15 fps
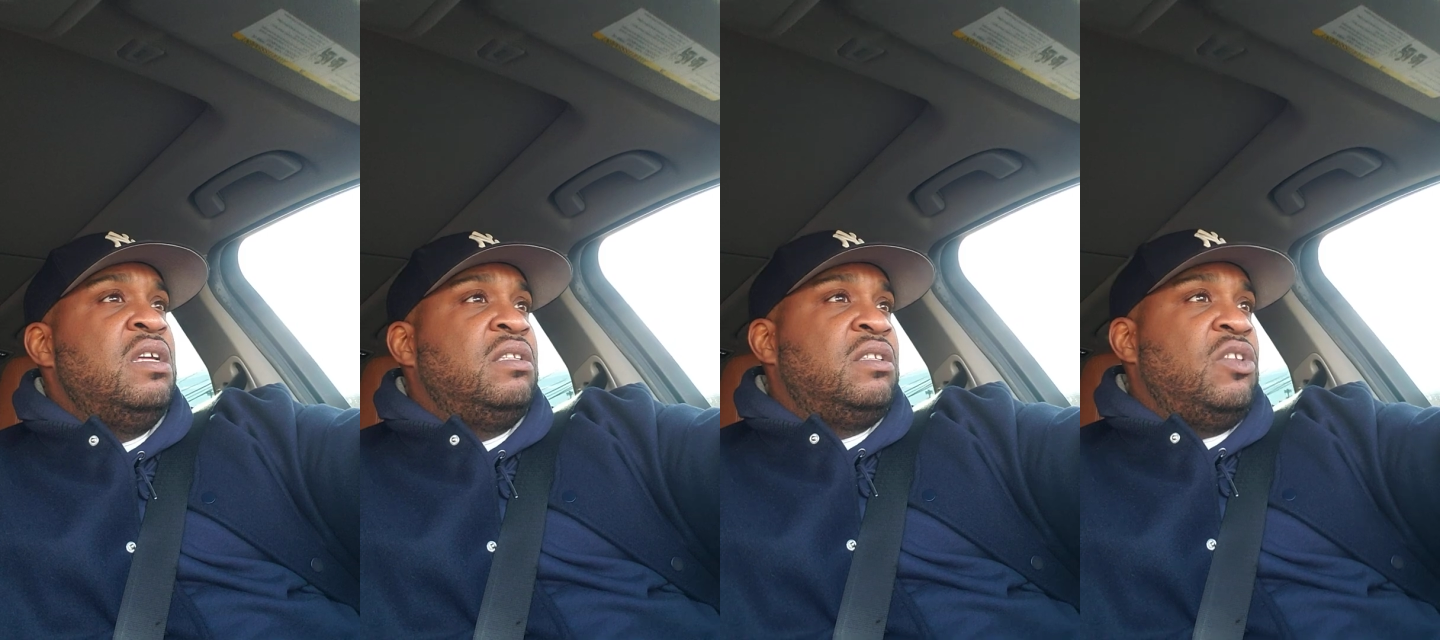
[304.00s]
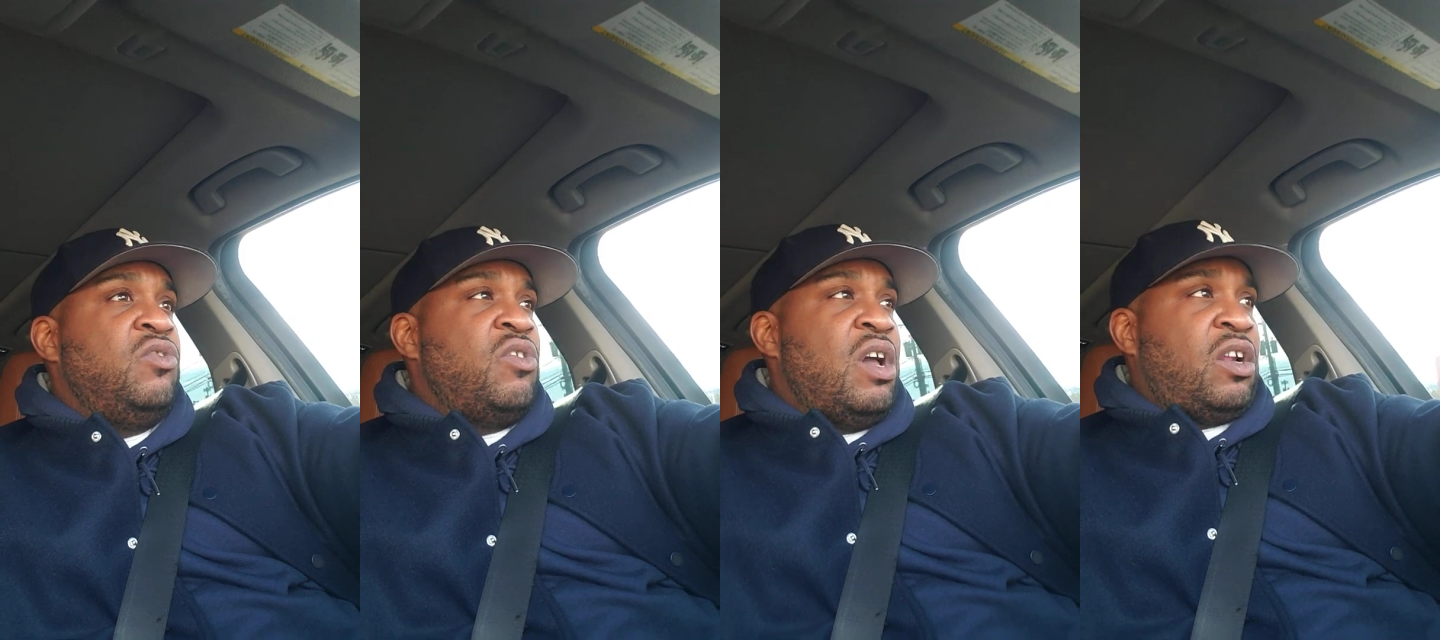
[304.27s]
Then
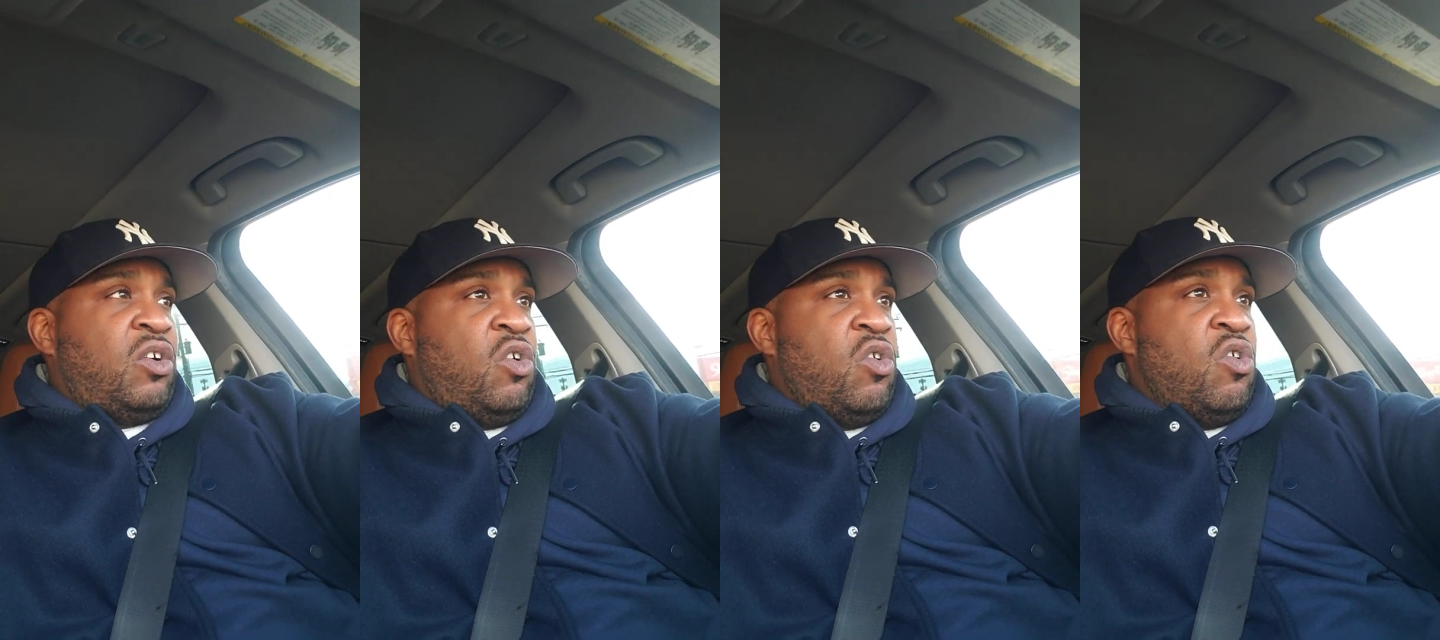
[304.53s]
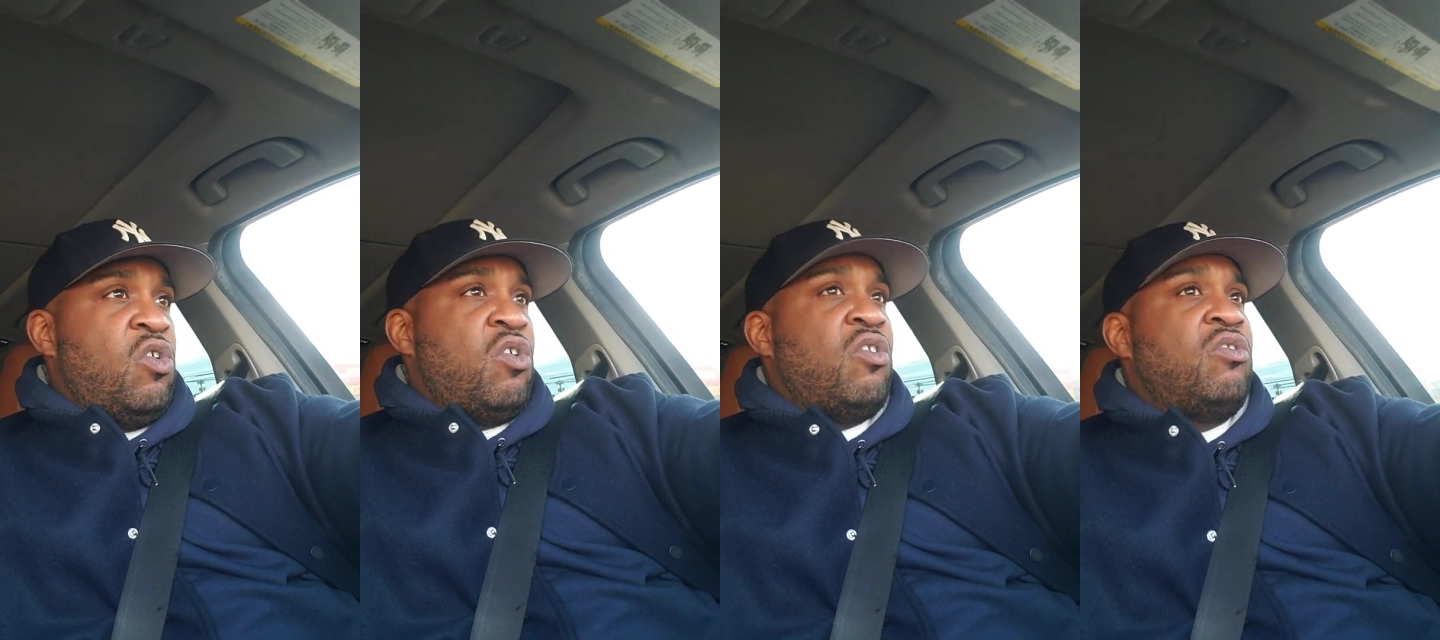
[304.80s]
you gotta
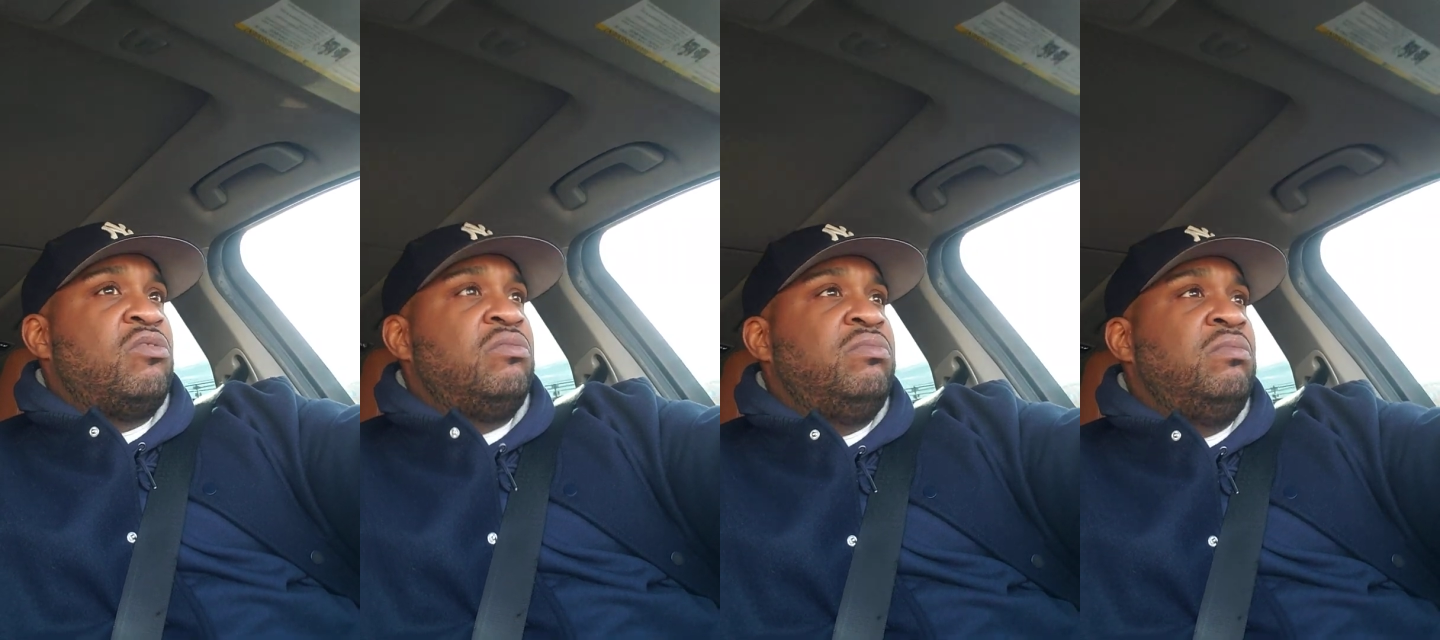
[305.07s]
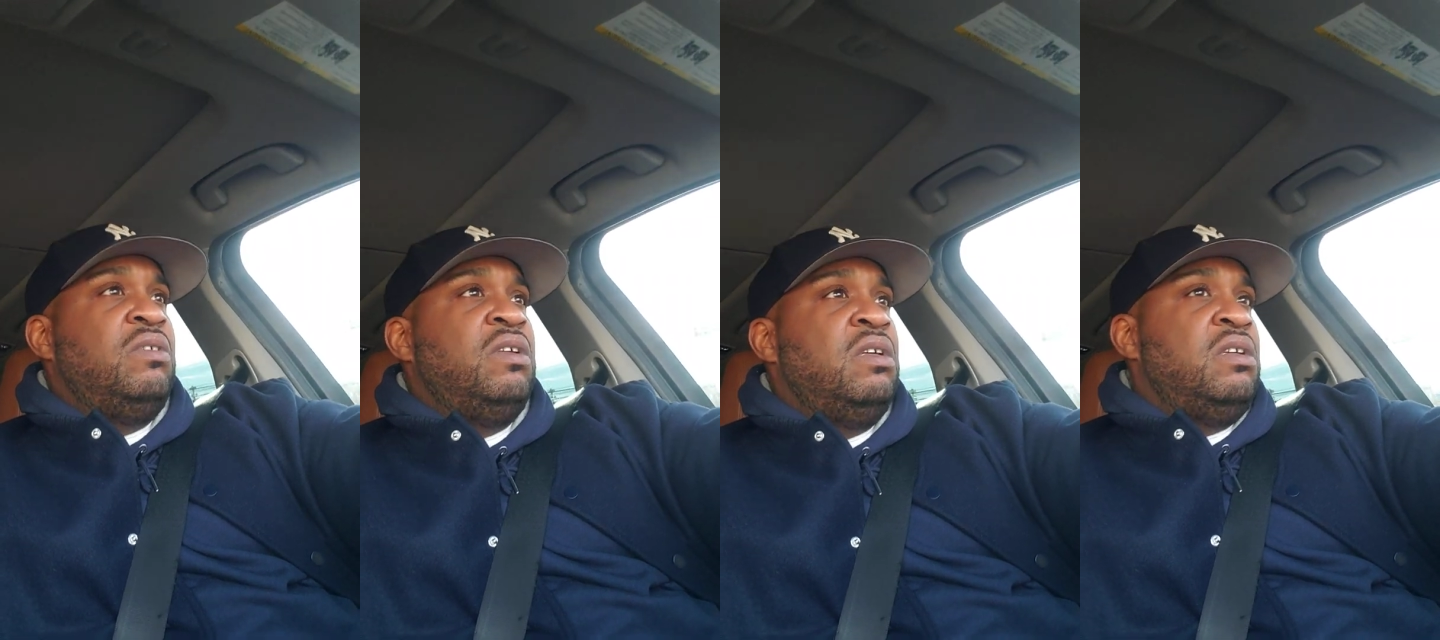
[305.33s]
call
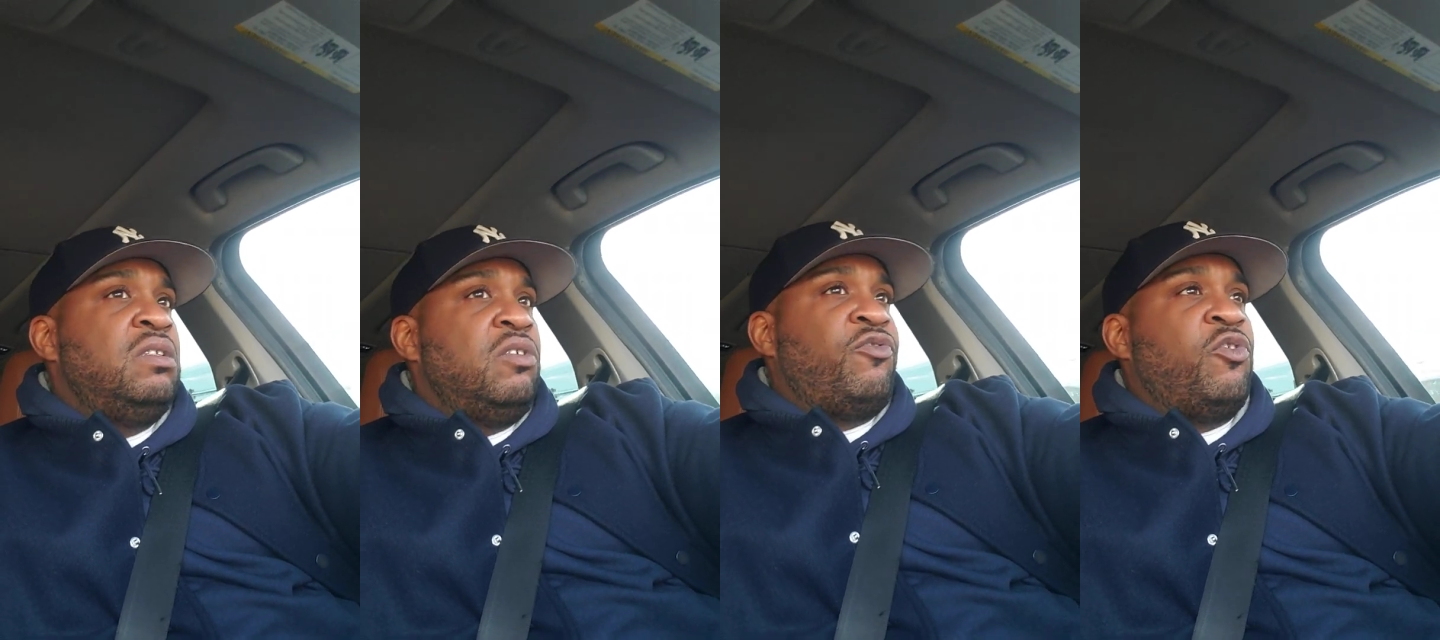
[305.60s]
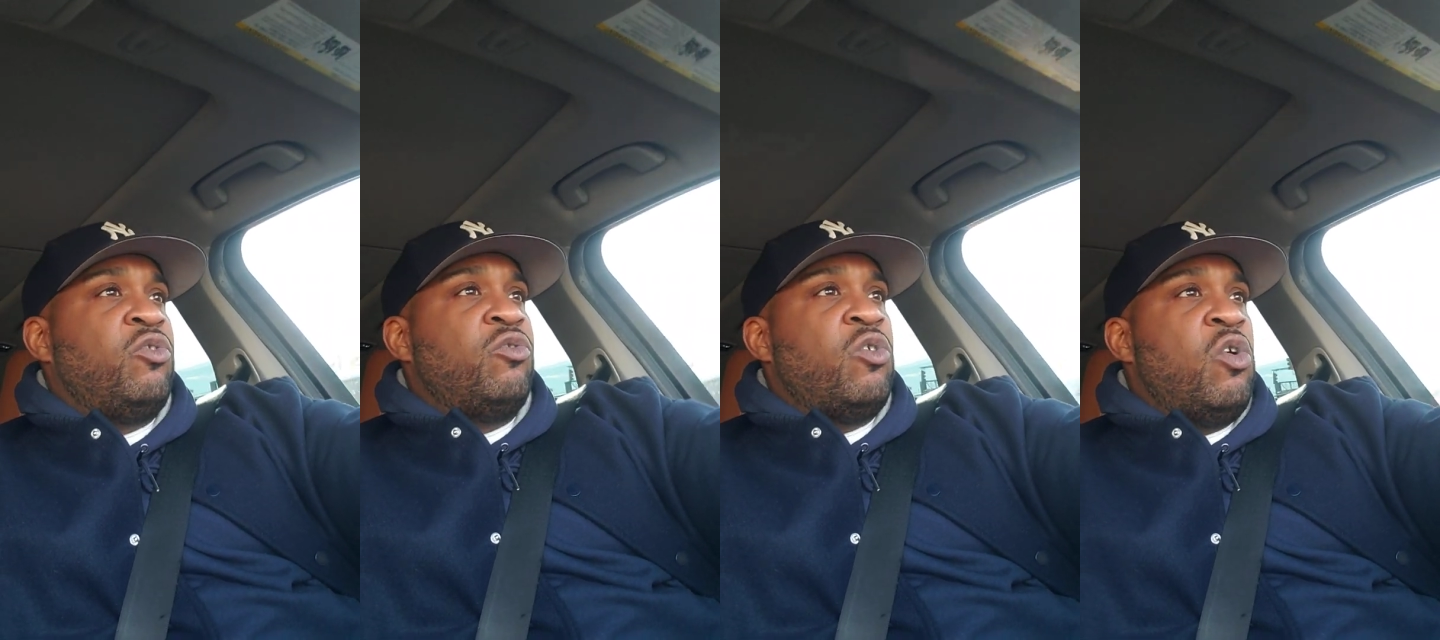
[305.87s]
the
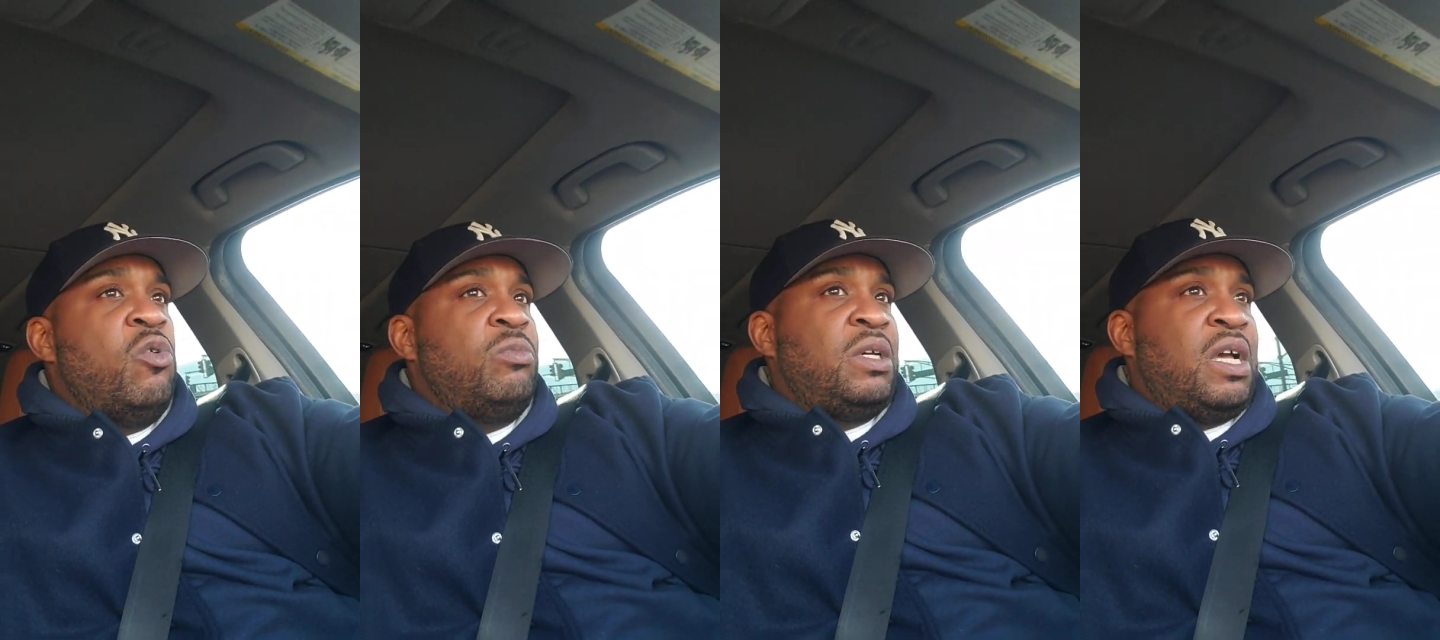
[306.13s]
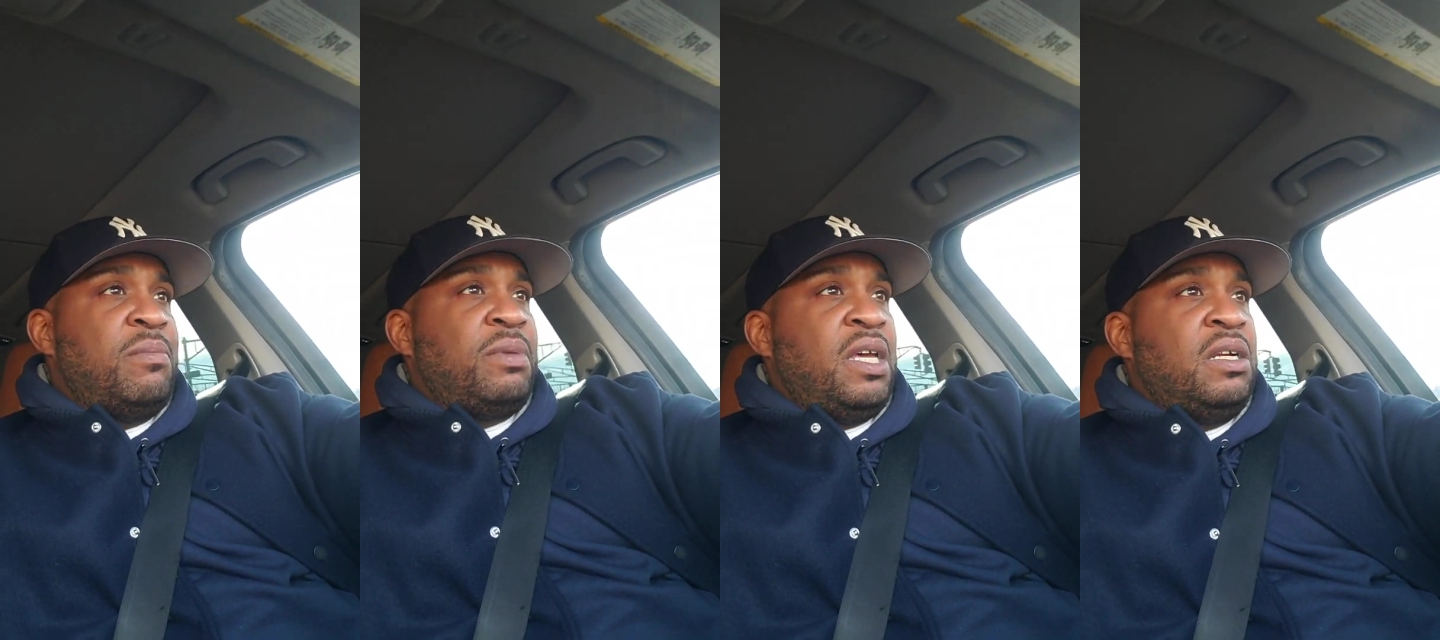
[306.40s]
funeral home to
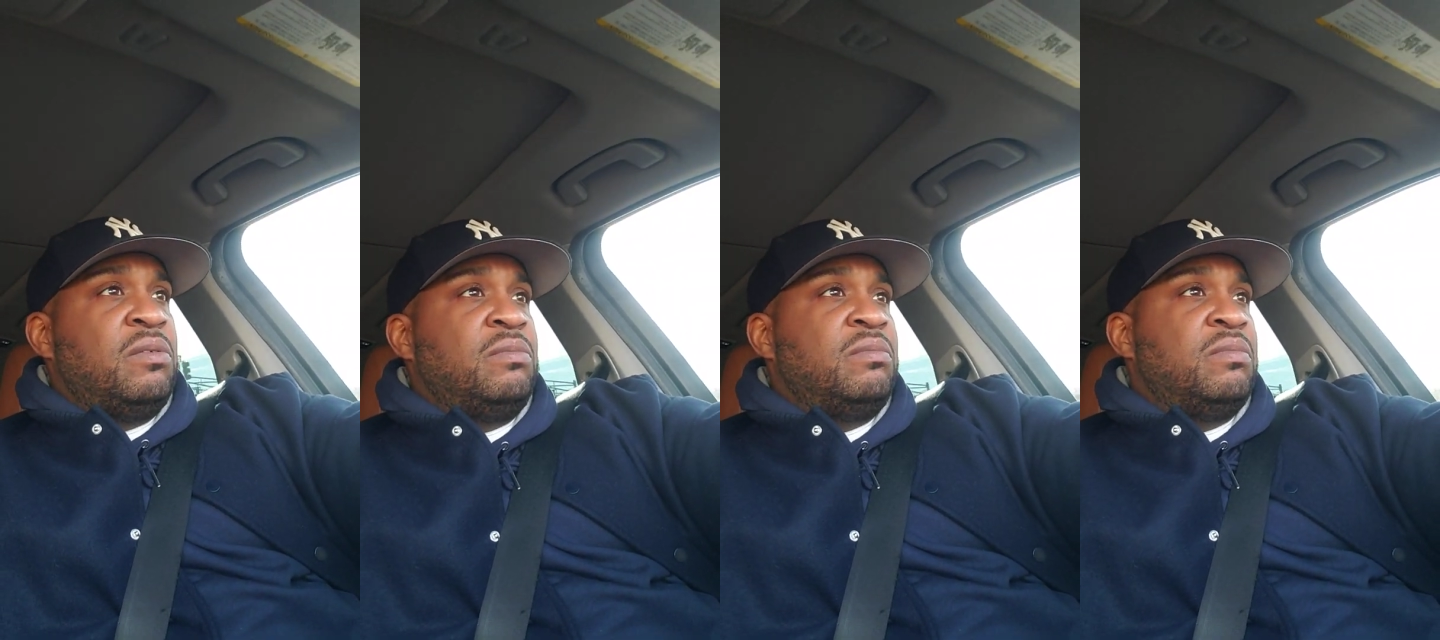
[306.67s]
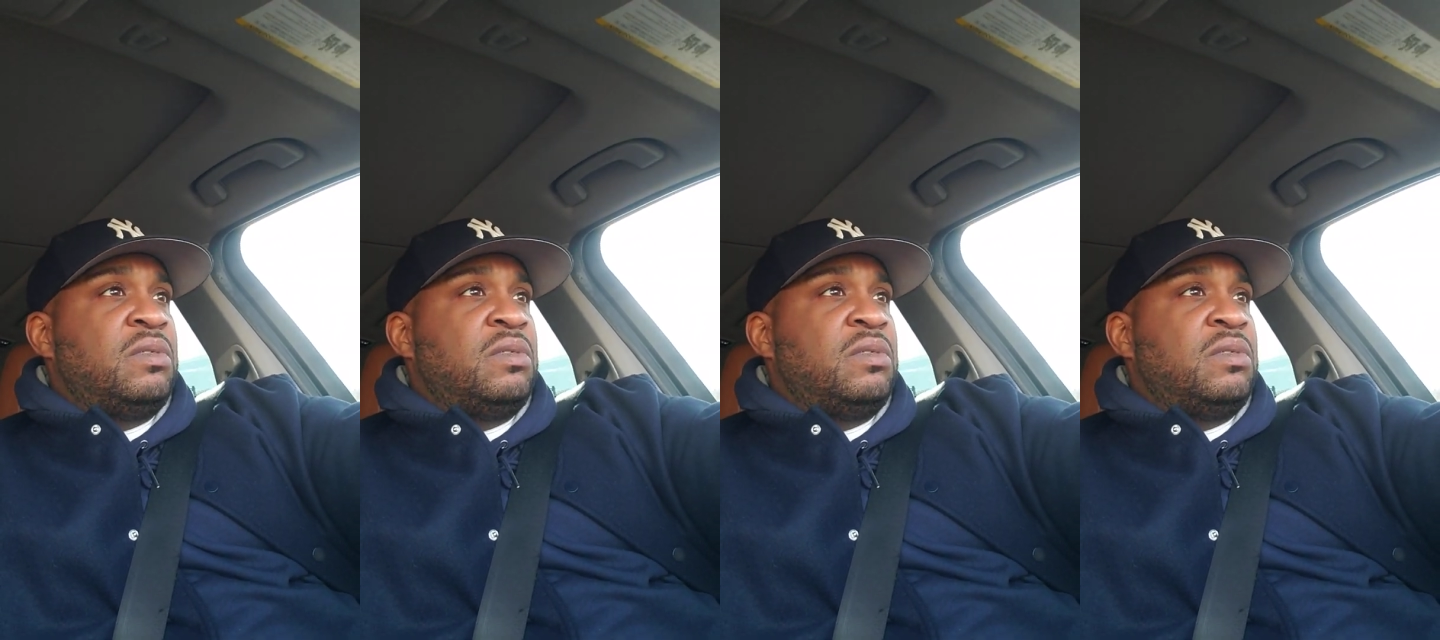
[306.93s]
come get them.